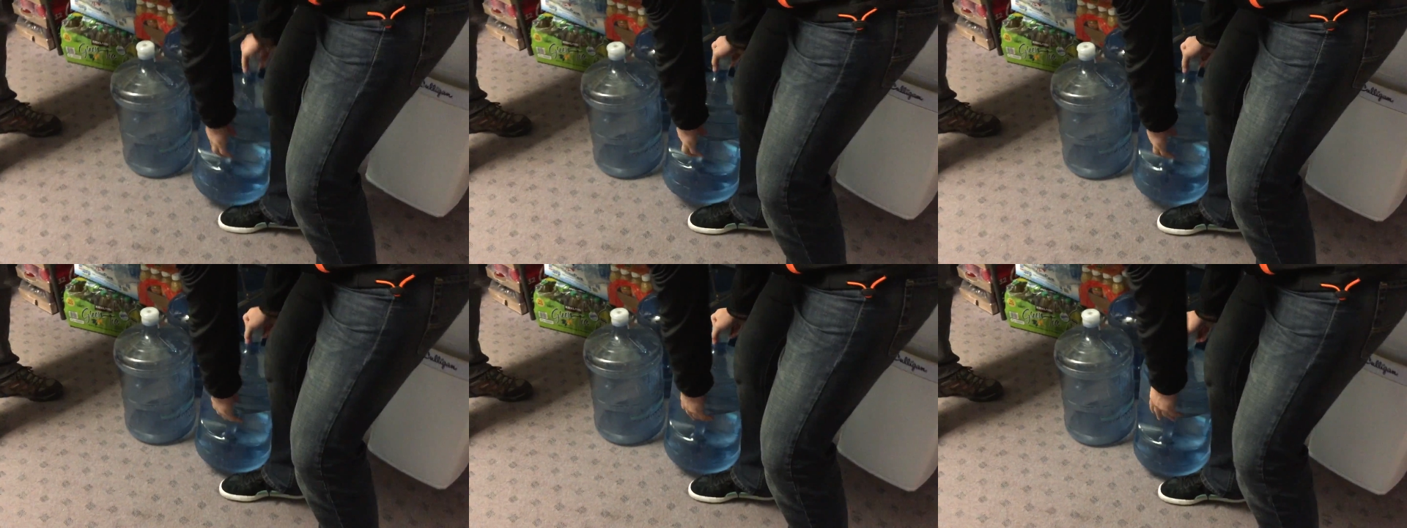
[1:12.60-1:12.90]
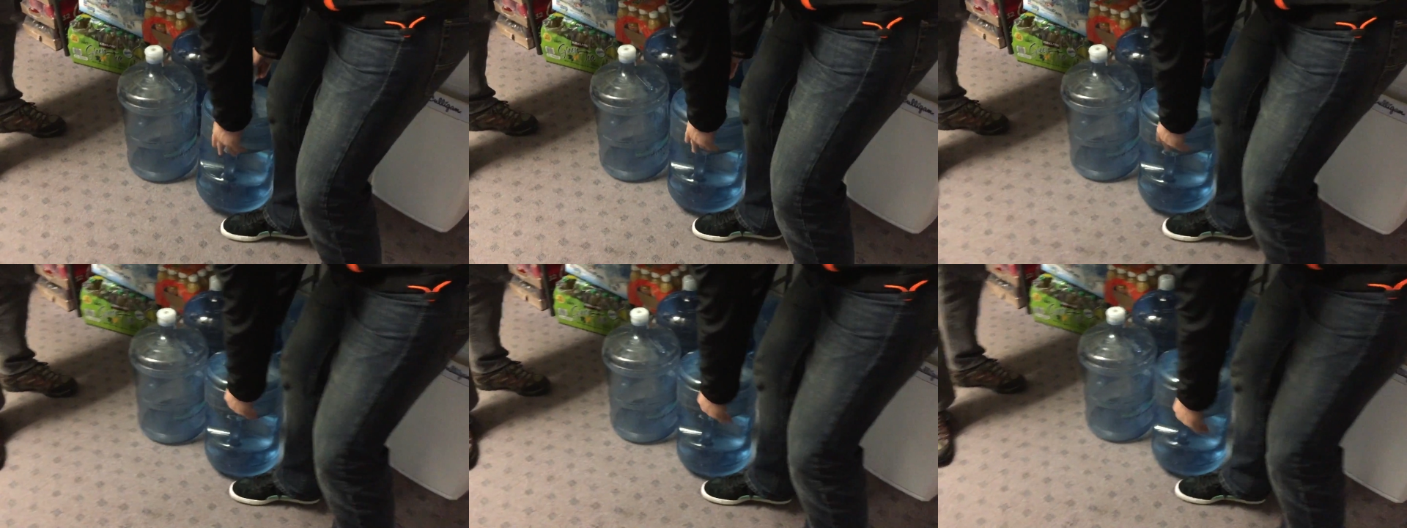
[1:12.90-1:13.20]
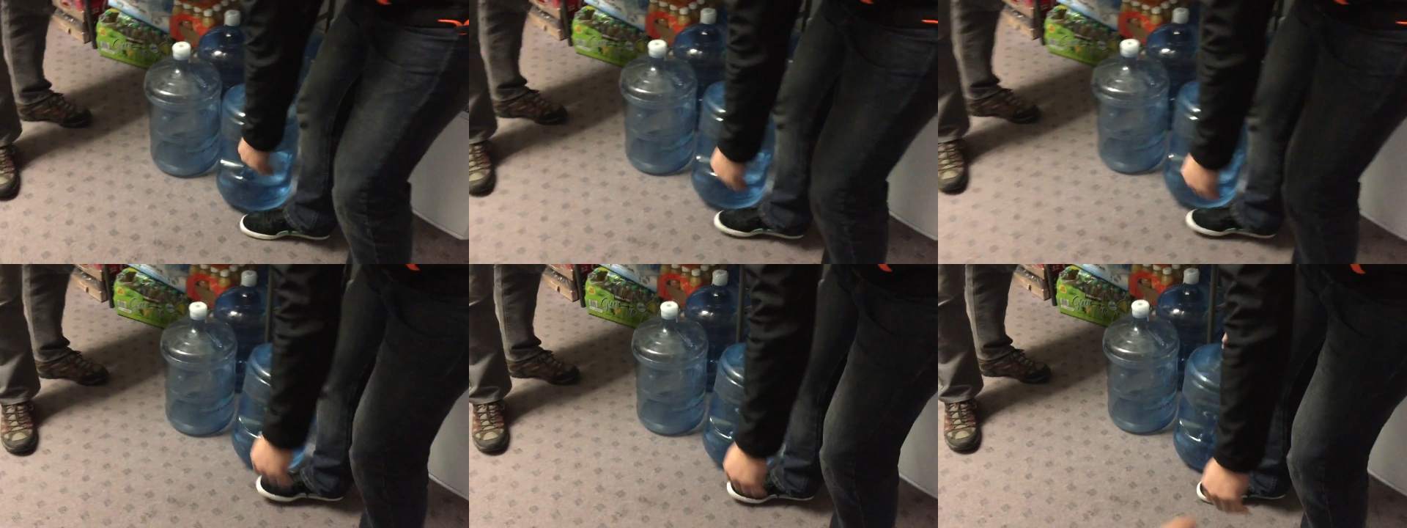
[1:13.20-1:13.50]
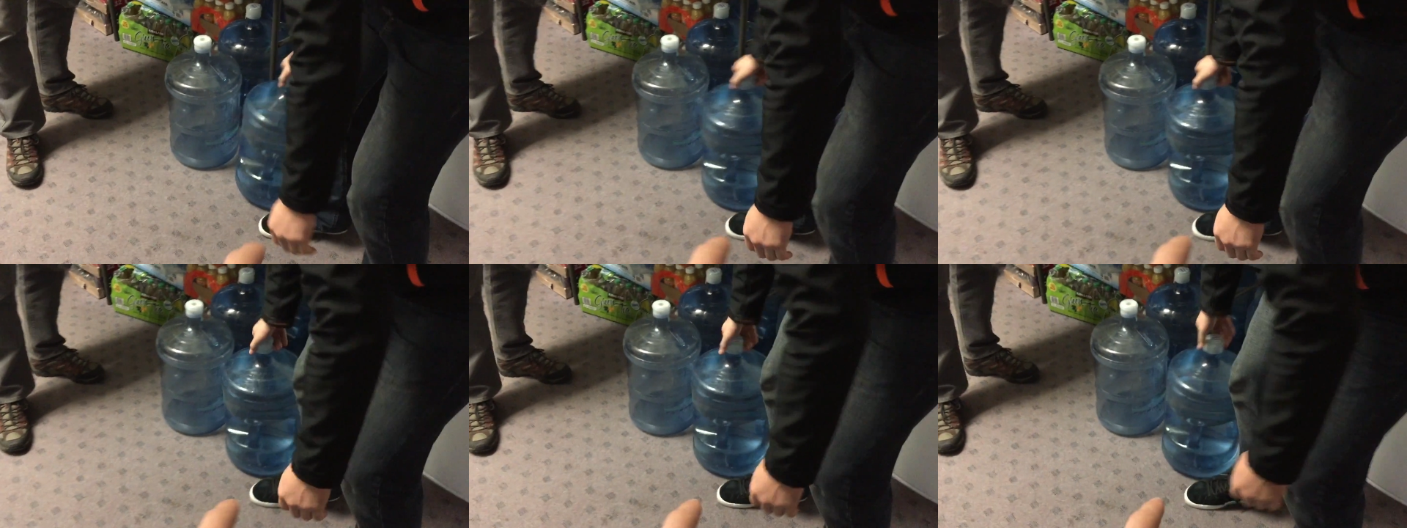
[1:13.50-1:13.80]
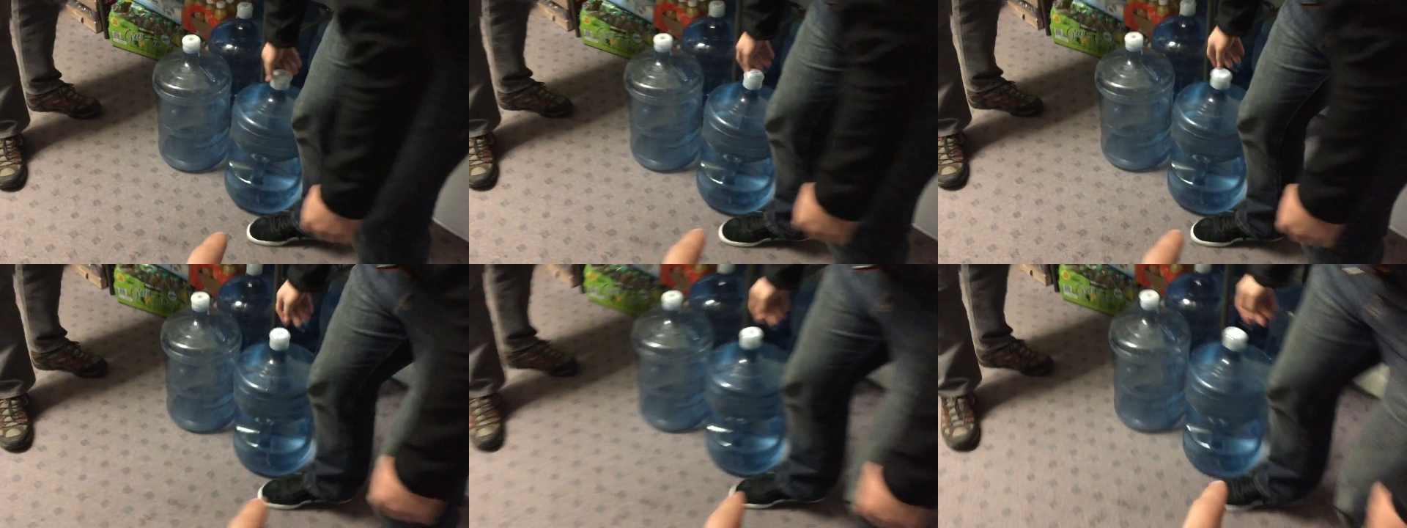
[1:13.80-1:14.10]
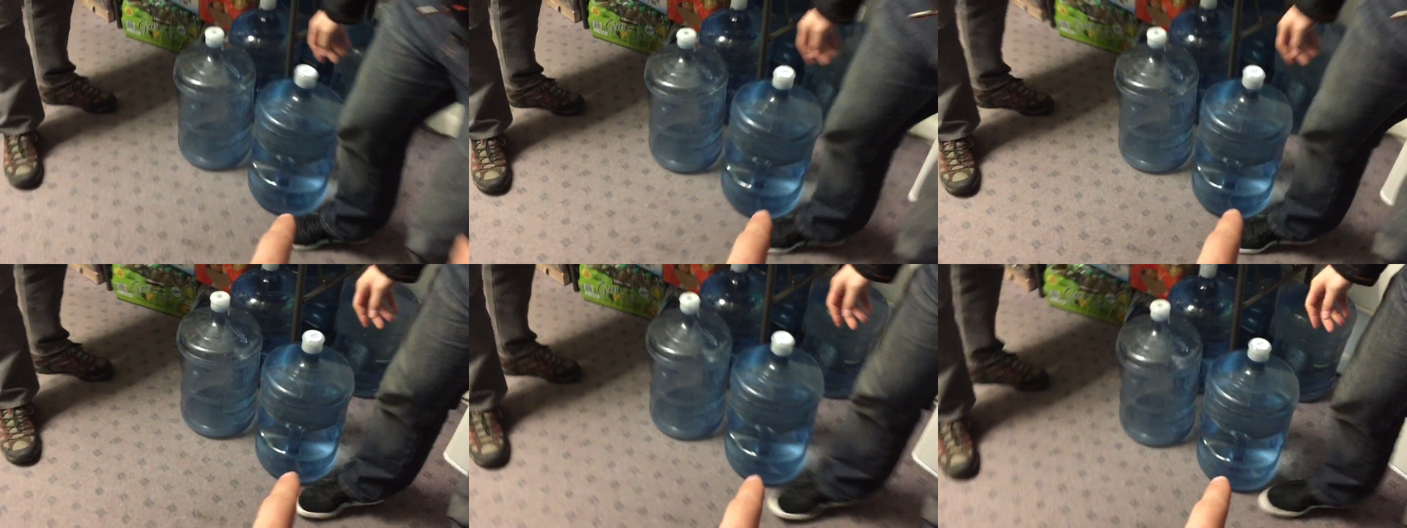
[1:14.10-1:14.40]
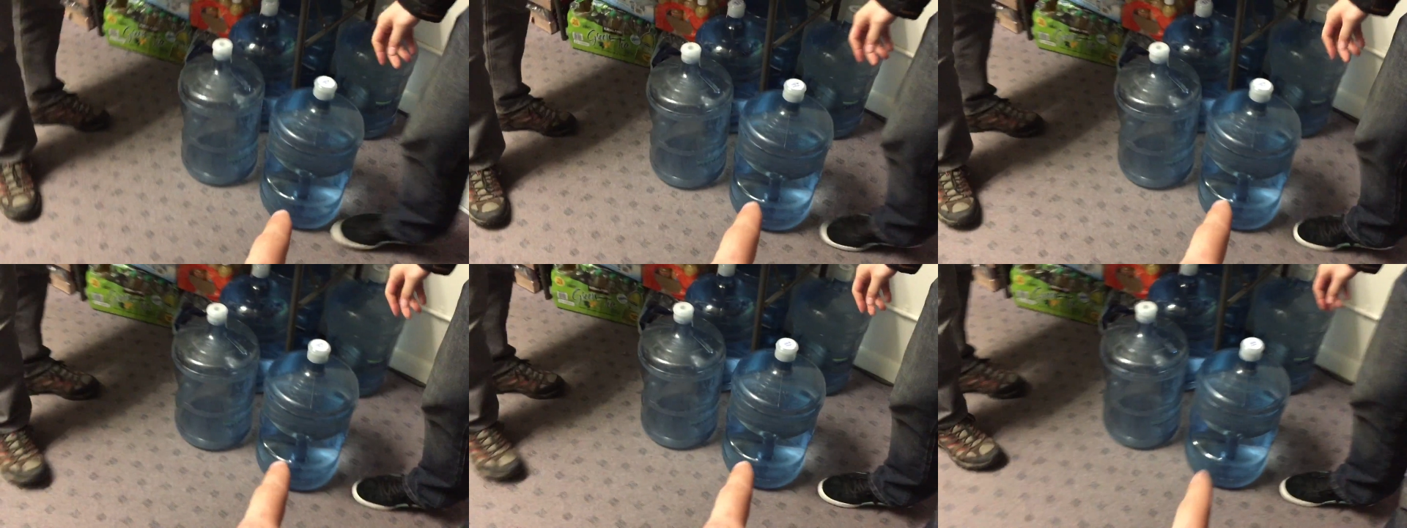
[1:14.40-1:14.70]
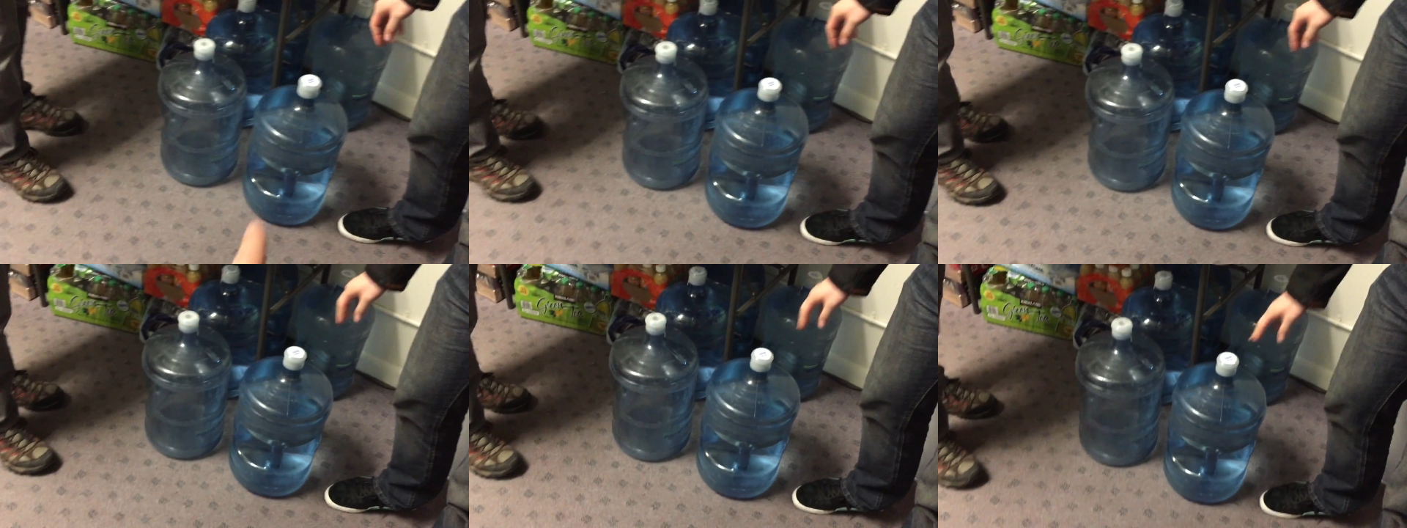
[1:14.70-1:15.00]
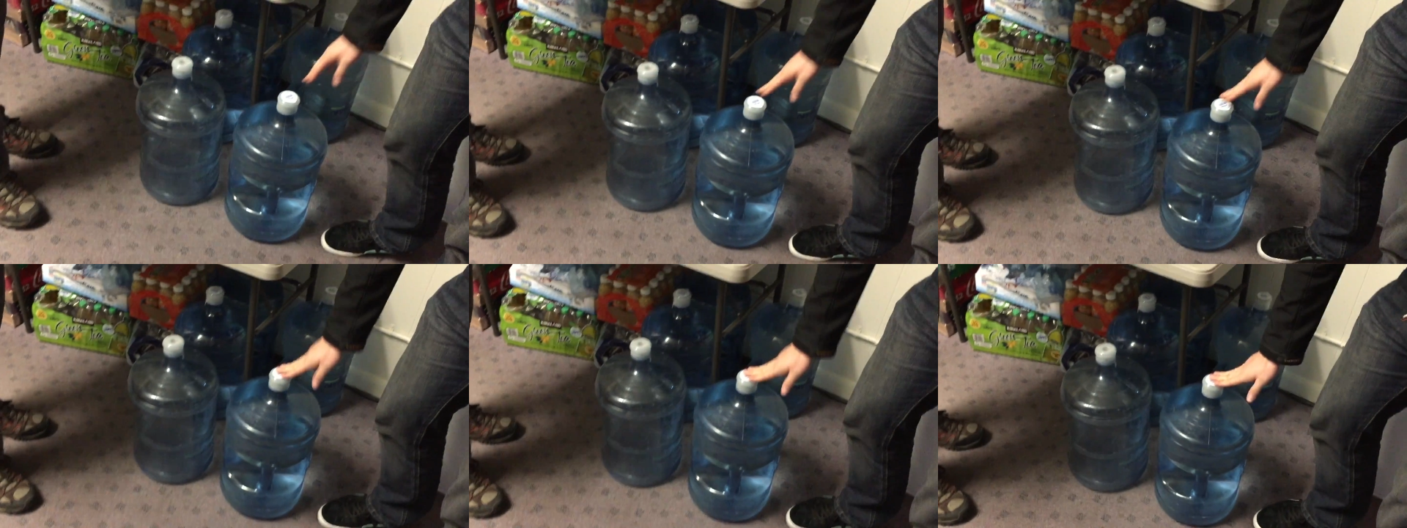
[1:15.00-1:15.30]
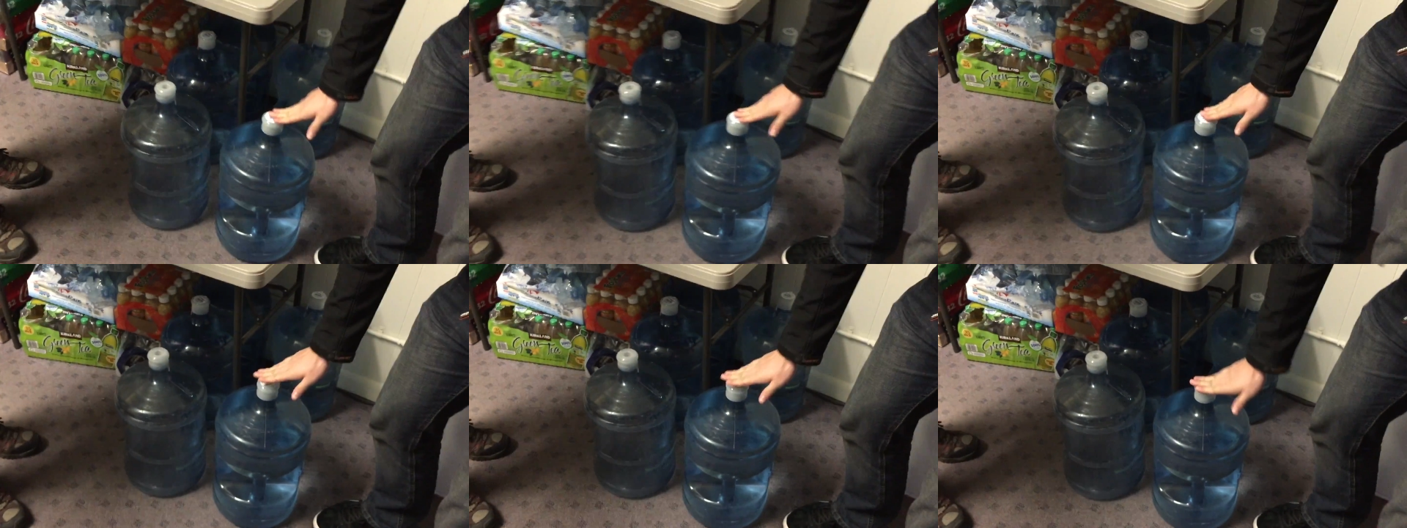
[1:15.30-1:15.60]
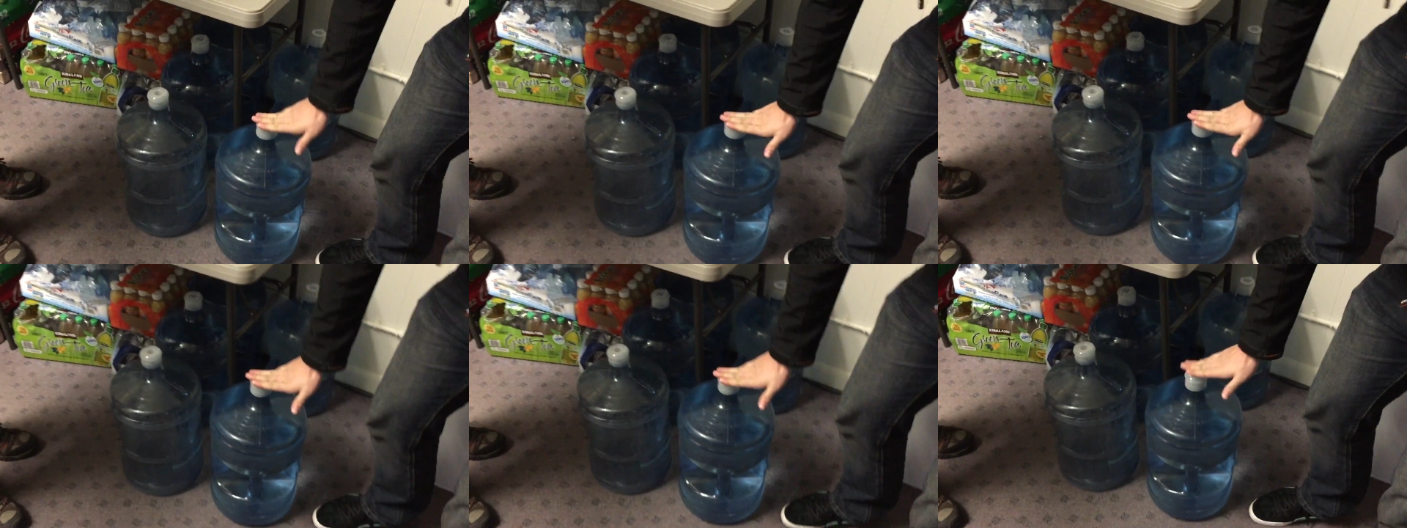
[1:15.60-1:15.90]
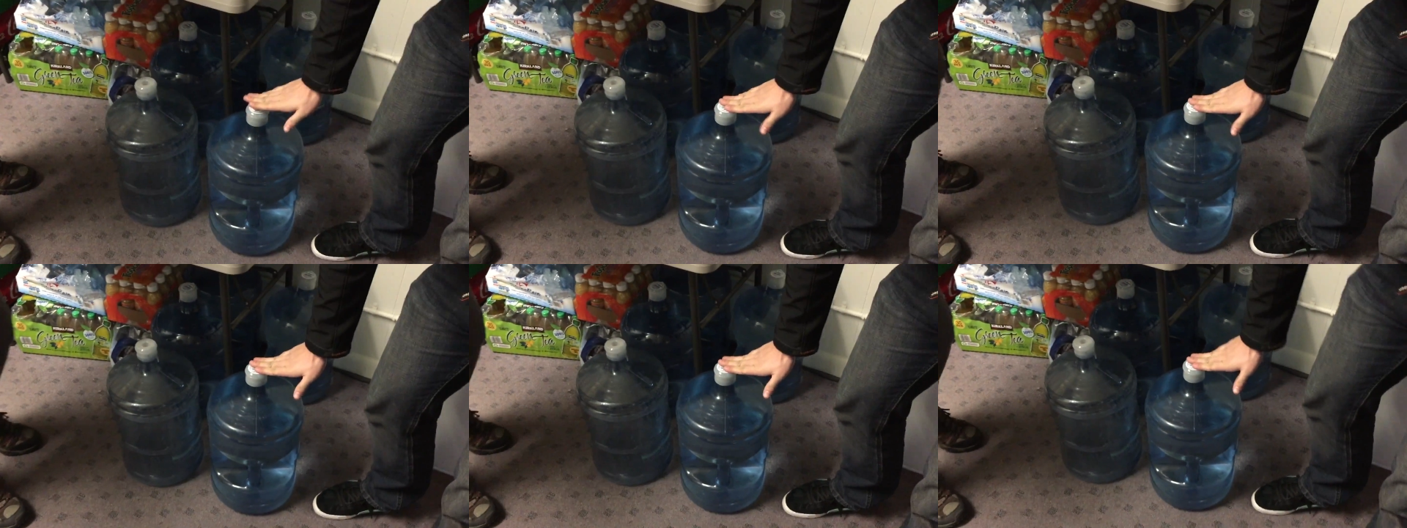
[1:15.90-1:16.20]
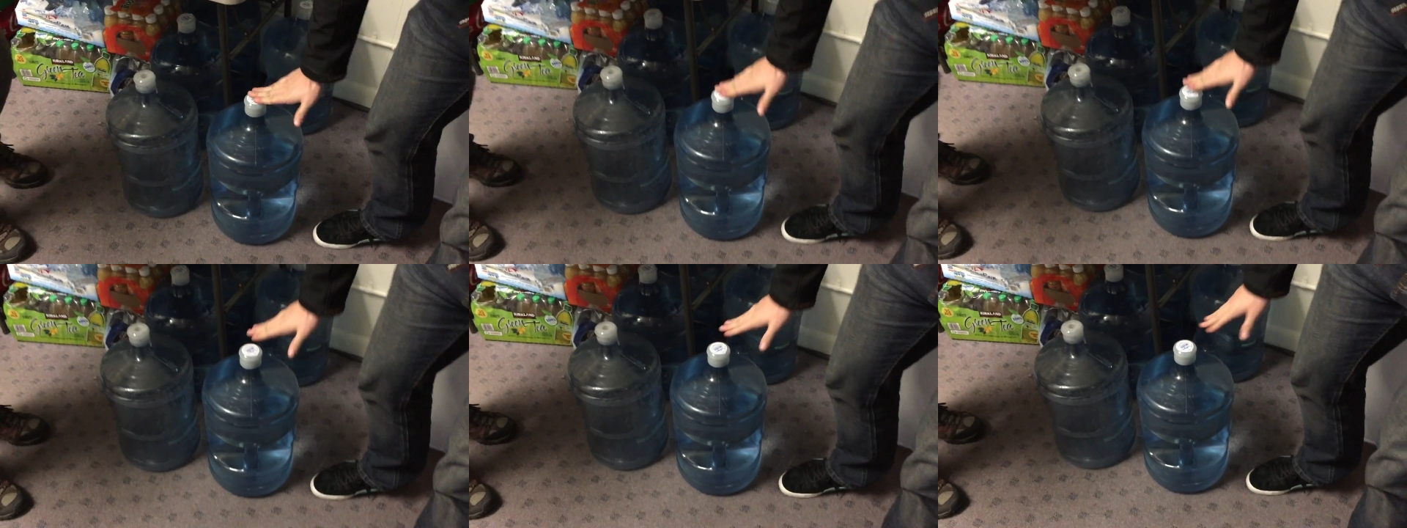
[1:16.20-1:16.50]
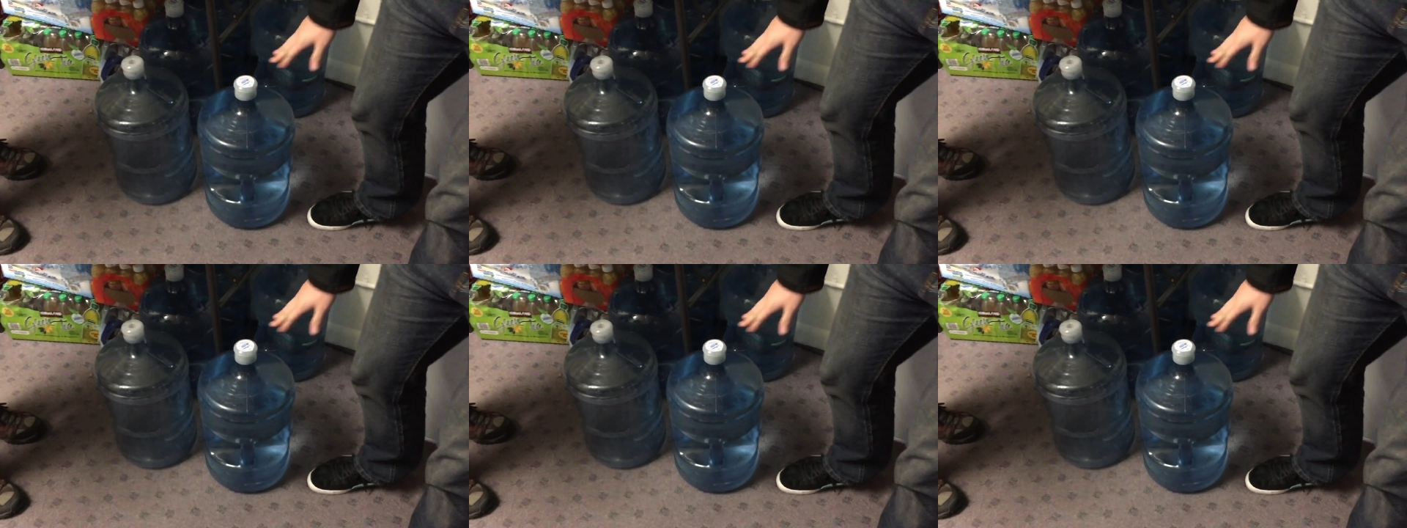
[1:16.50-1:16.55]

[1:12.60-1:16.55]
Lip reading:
(no speaker visible)